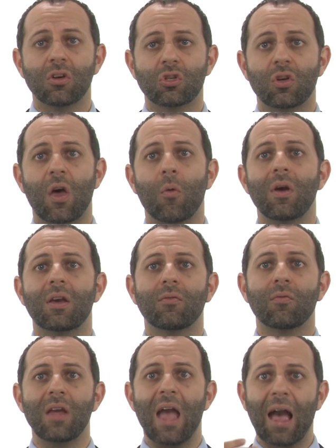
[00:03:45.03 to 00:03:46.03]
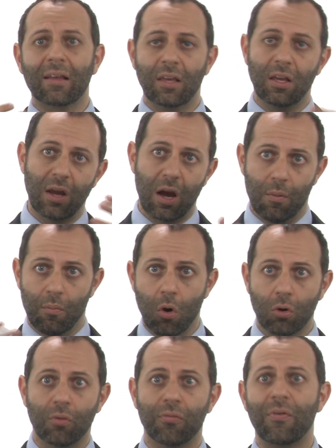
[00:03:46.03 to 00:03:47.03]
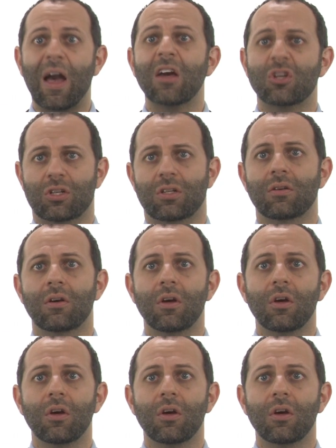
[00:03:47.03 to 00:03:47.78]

so that we can react in a motor fashion